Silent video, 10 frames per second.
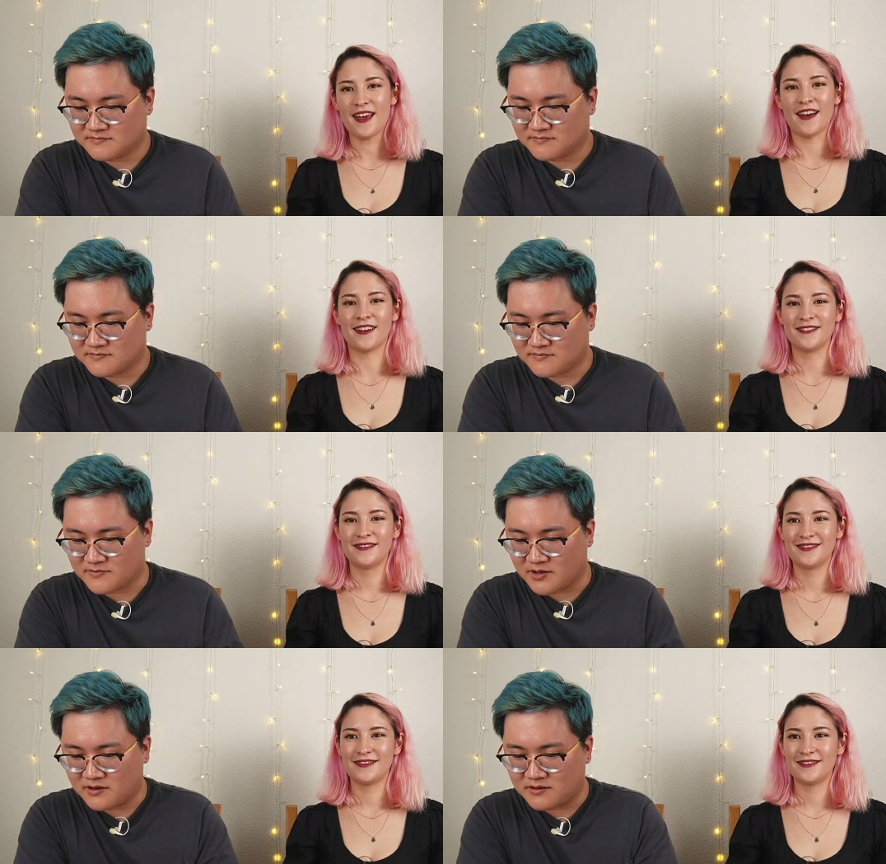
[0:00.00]
Speaker 1: Yeah.
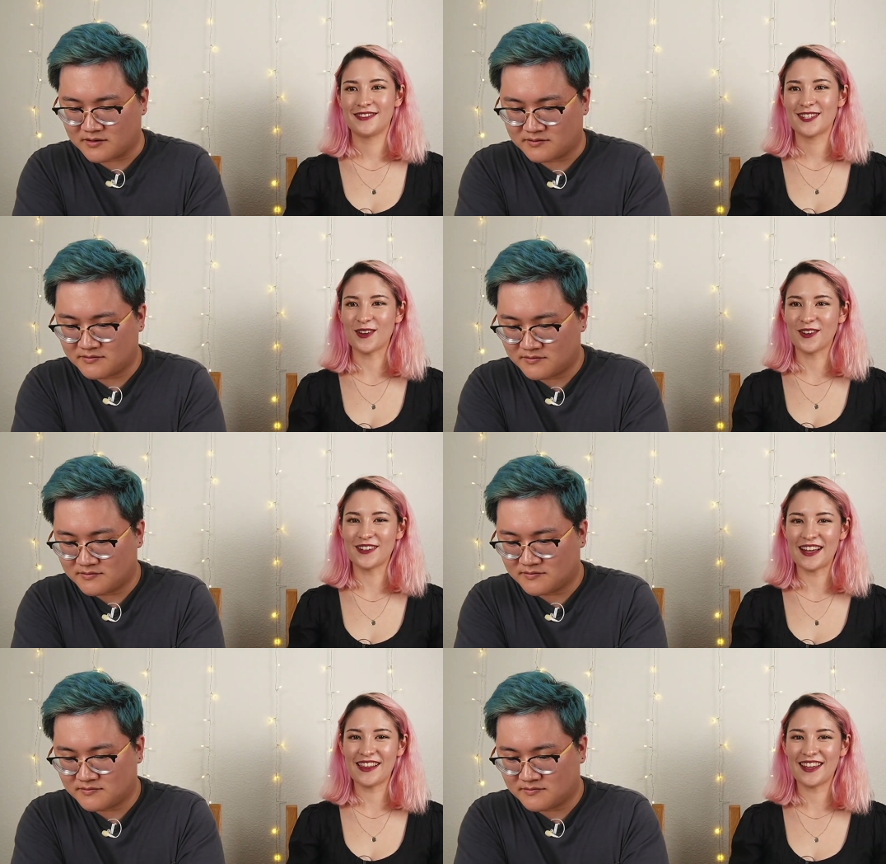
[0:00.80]
Yeah. So
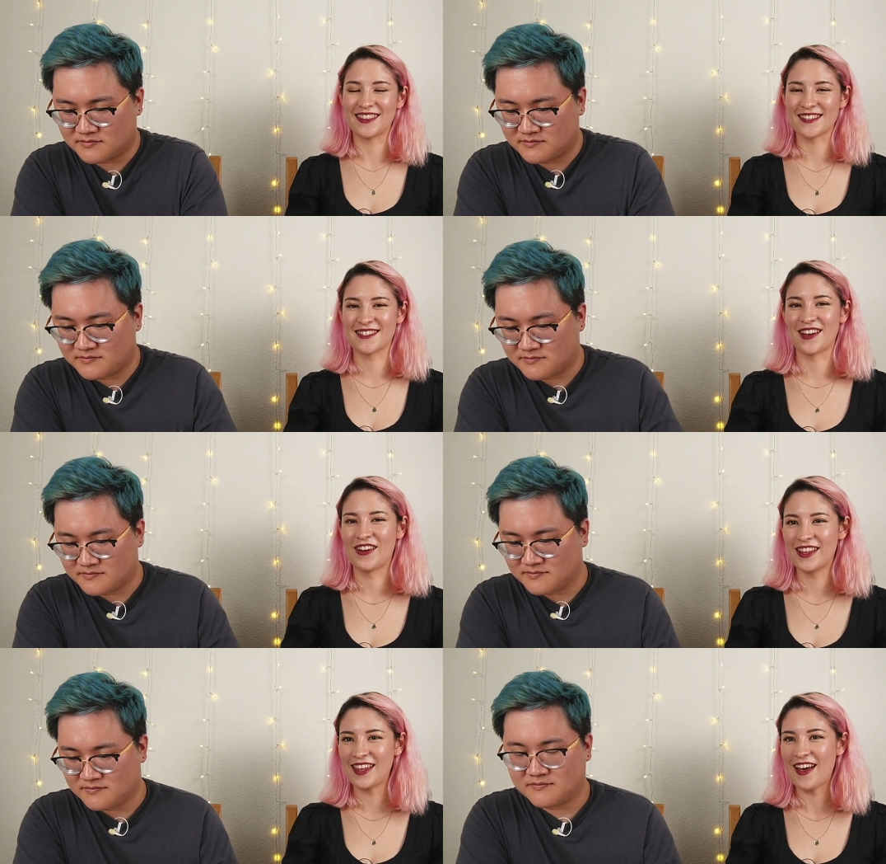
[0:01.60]
I like this song
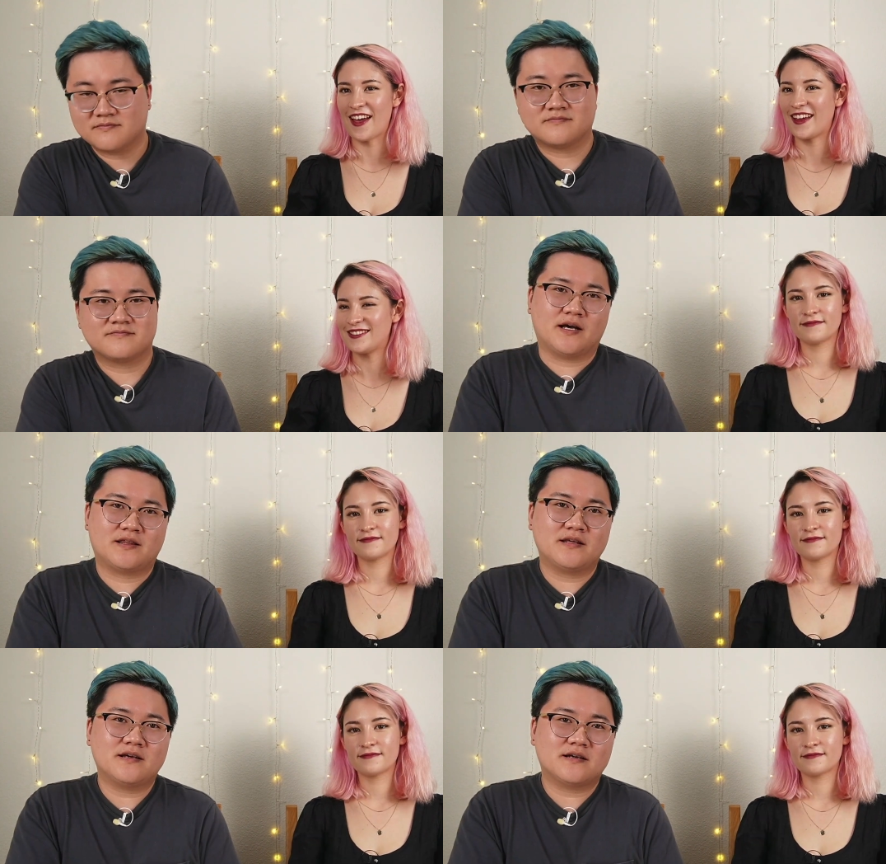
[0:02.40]
a lot.
Speaker 2: I
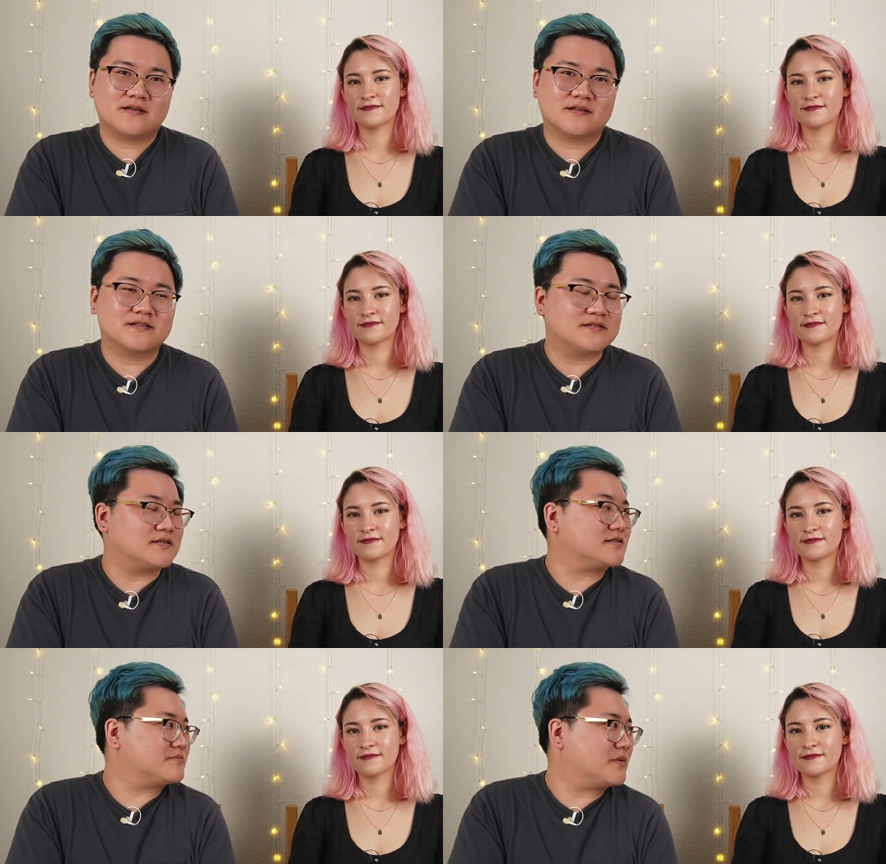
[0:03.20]
think this
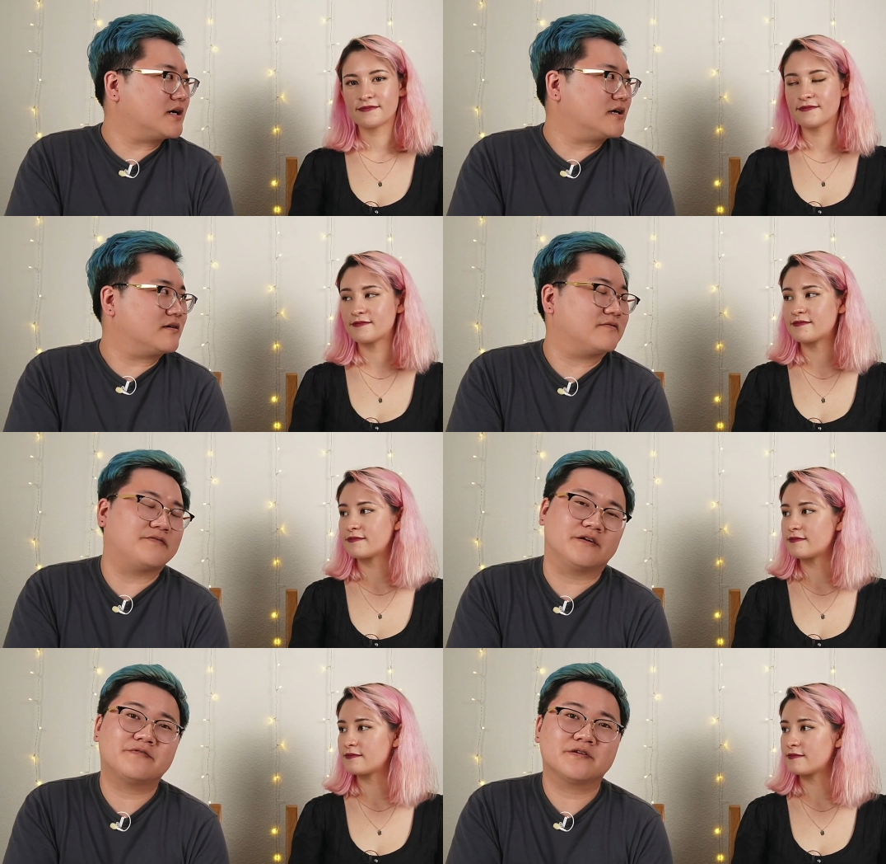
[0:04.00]
is my
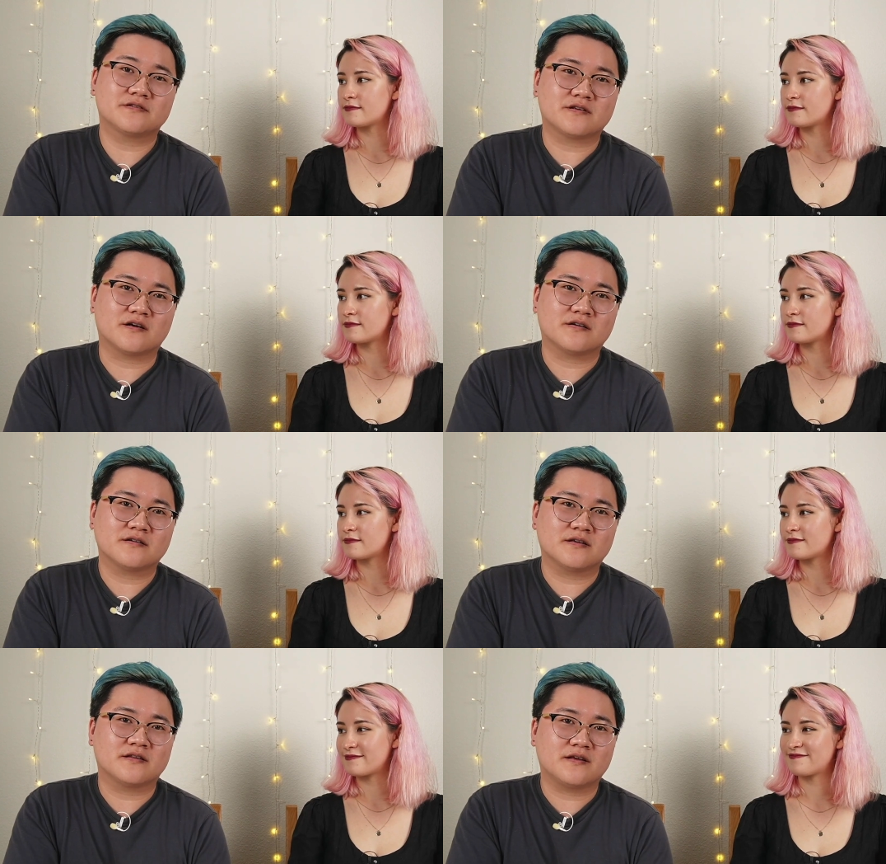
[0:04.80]
favorite song
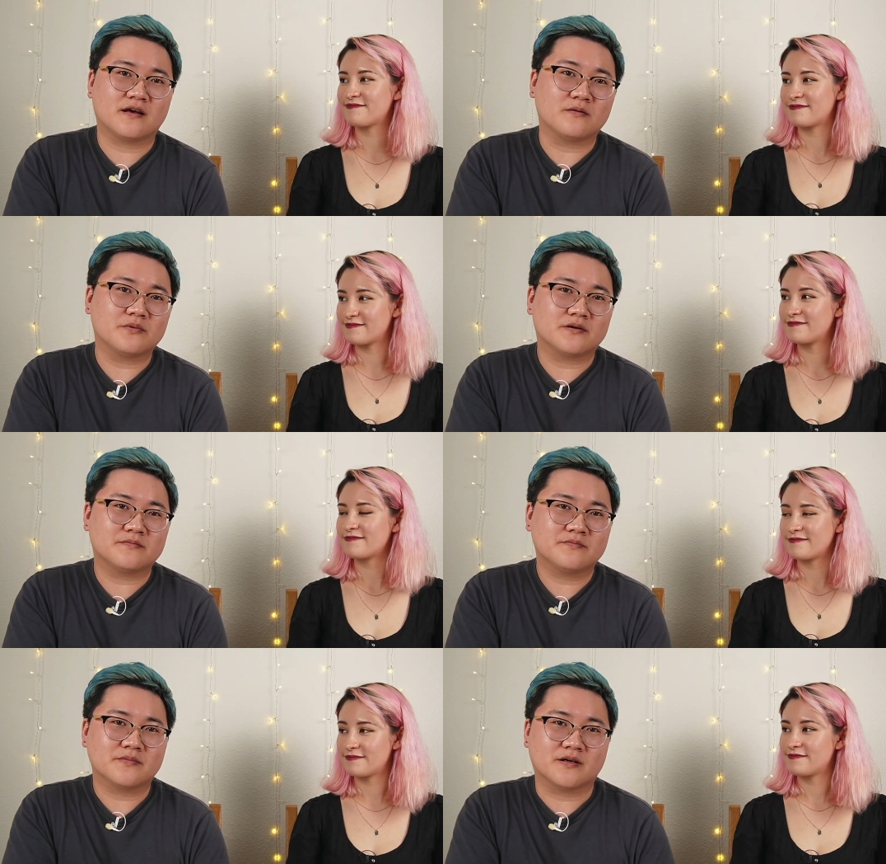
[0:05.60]
in the
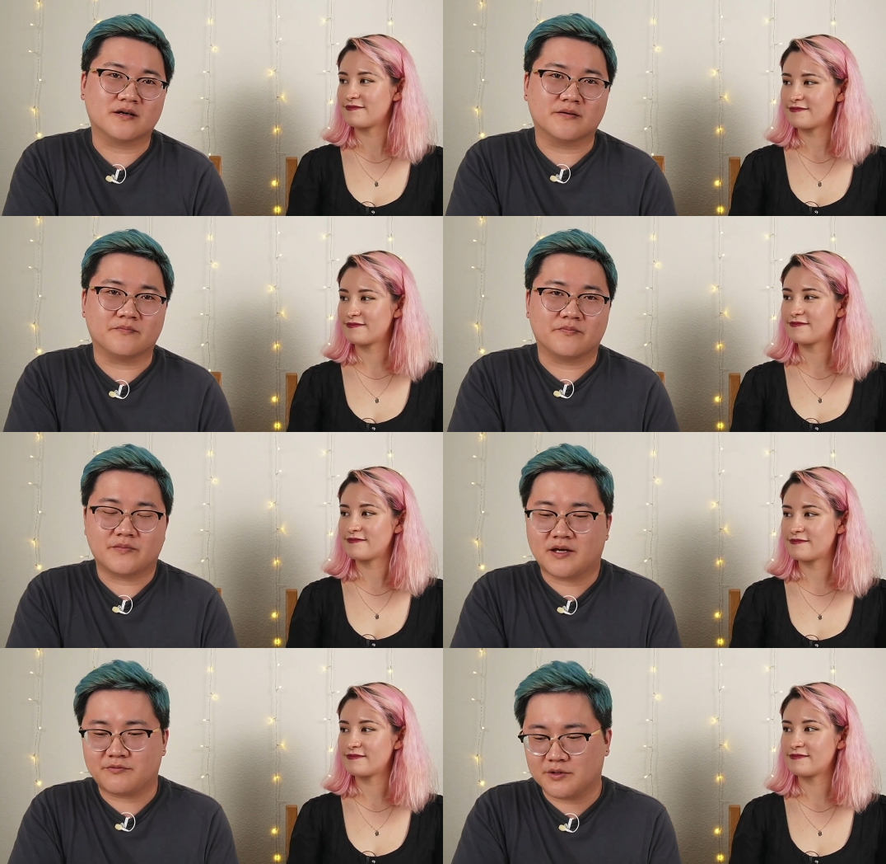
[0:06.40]
album. Um,
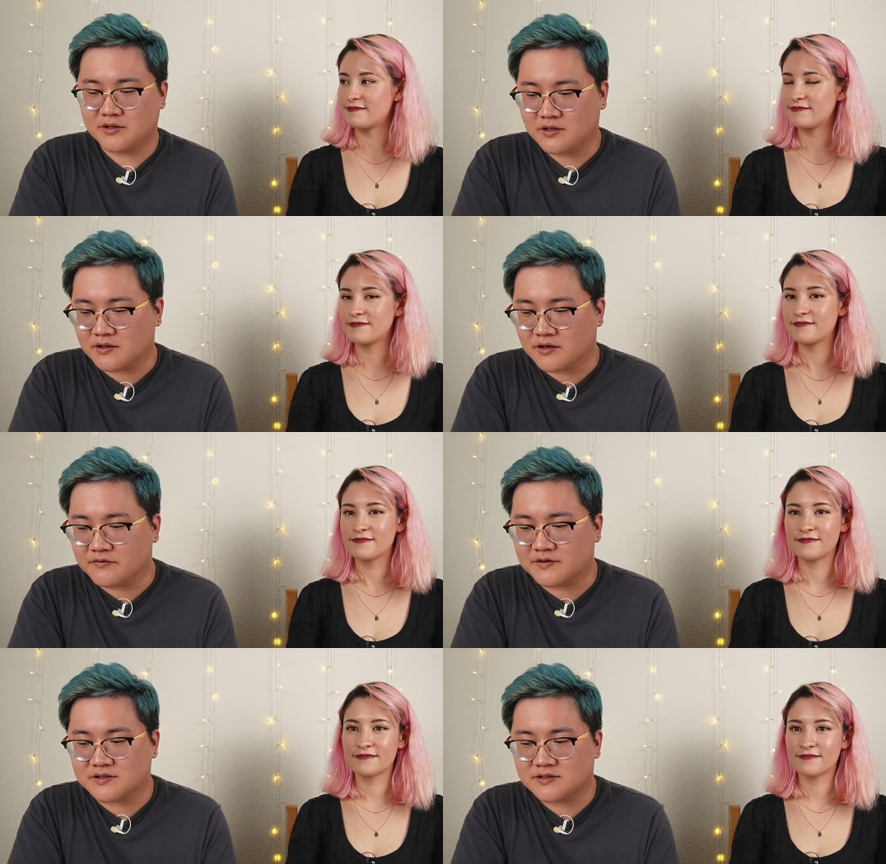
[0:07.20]
I really love
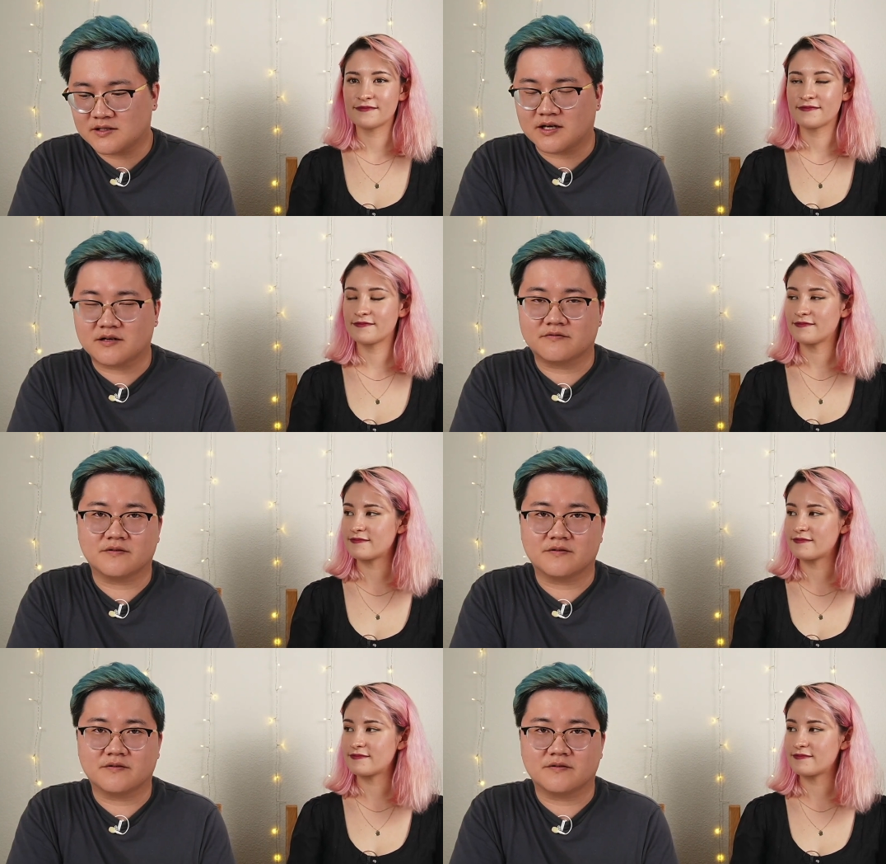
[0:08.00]
this kind of